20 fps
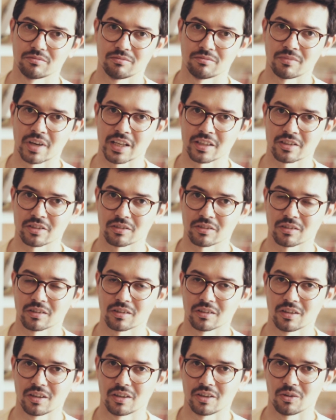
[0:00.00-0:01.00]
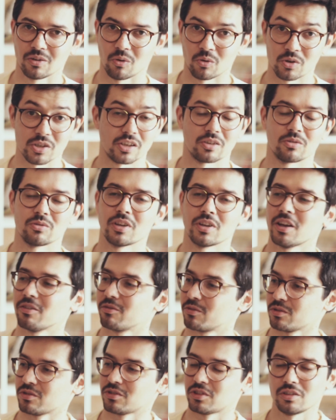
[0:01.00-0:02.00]
metal. Or they could
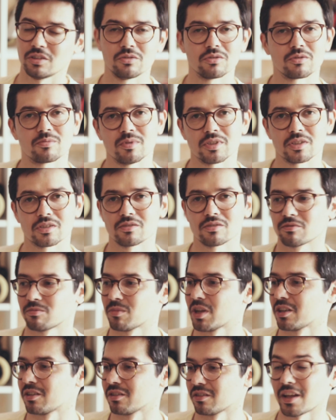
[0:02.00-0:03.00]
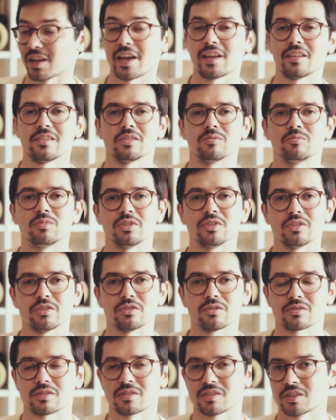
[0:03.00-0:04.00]
have continuous pieces of metal and the
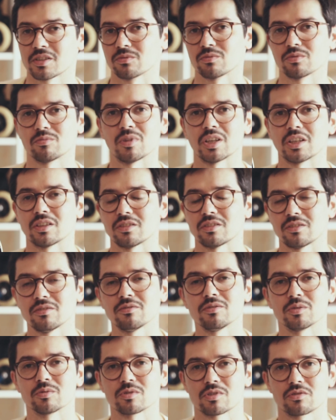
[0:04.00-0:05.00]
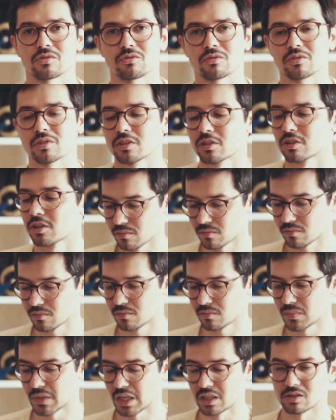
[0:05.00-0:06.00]
bridges, and they would make it even stronger.
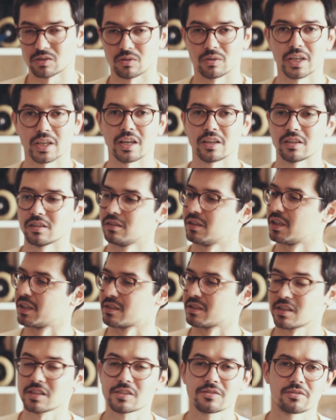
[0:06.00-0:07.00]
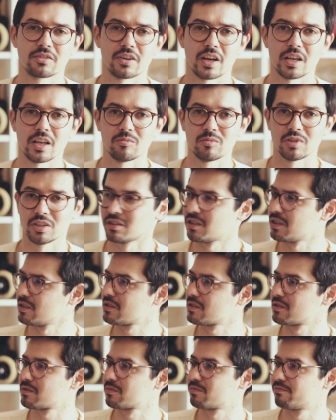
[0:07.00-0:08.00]
So again, like this frame, it
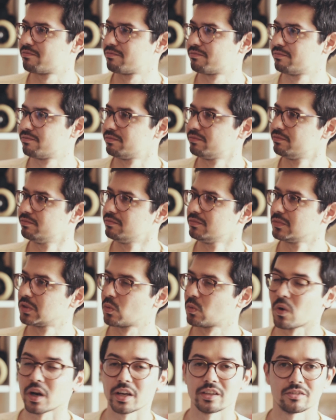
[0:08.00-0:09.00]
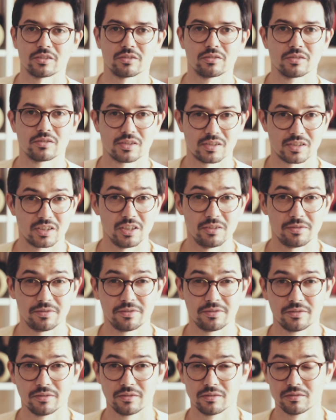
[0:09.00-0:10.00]
is quite
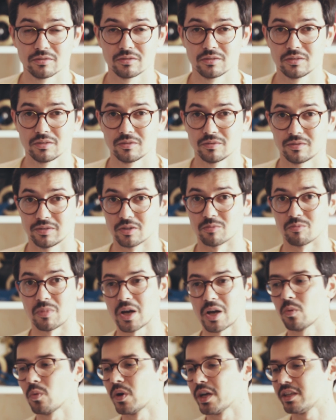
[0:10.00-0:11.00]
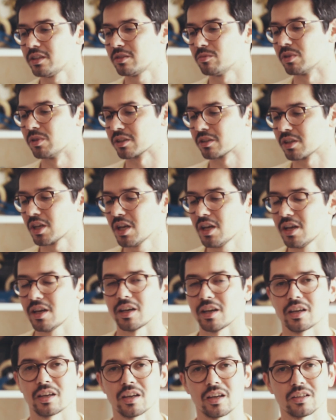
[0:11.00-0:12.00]
stiff for my weight, but
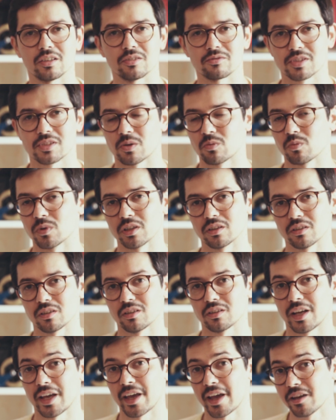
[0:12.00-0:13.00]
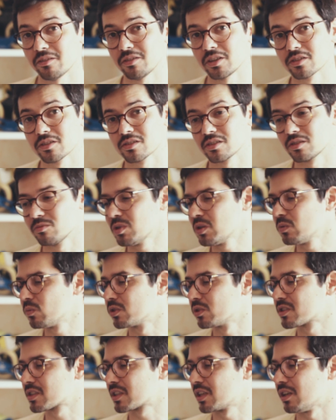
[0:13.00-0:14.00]
again, if someone heavier than me
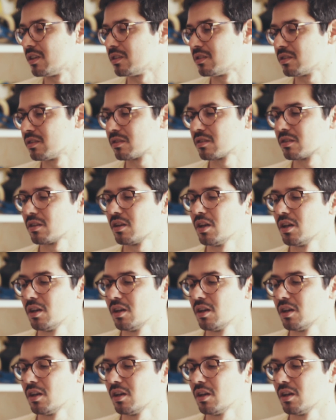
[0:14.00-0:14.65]
would skate it,